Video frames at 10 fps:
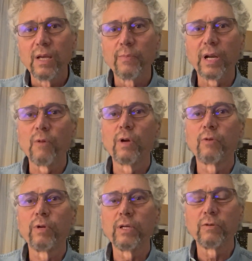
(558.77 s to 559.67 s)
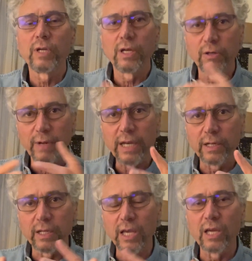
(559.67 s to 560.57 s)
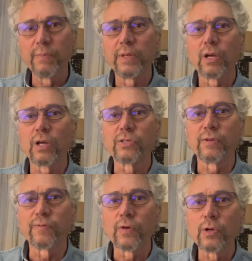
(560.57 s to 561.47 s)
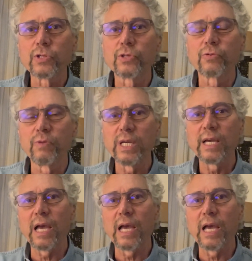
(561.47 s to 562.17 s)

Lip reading: but I want to reiterate it again because the first 3